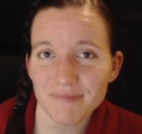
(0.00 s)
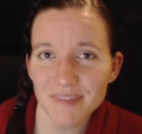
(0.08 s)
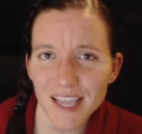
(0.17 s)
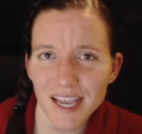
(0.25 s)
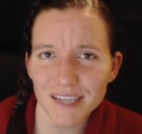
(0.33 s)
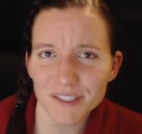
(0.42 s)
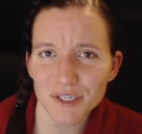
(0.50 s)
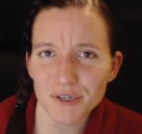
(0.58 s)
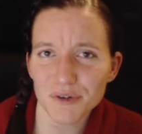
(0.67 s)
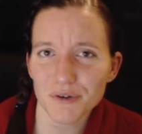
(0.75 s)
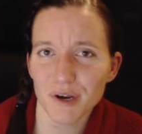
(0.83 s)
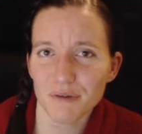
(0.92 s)
as
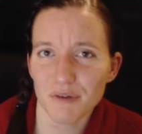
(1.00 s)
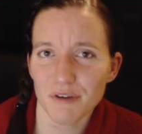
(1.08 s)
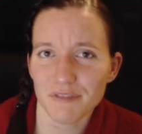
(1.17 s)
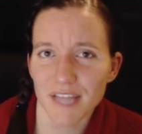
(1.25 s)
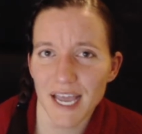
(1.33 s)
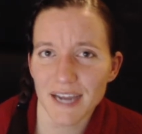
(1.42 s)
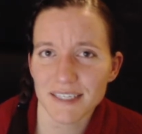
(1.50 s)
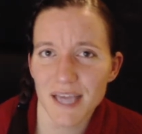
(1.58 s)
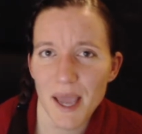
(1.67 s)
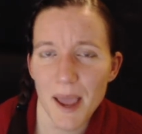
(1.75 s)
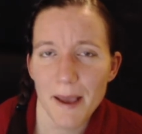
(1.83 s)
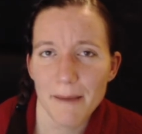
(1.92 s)
you reflect
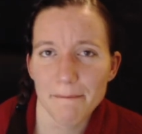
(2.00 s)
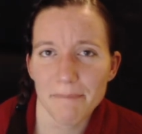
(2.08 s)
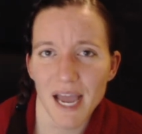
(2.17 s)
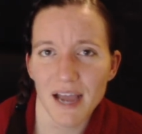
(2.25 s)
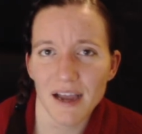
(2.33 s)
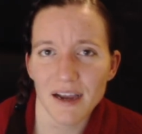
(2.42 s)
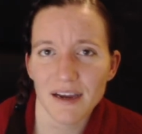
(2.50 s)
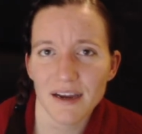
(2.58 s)
back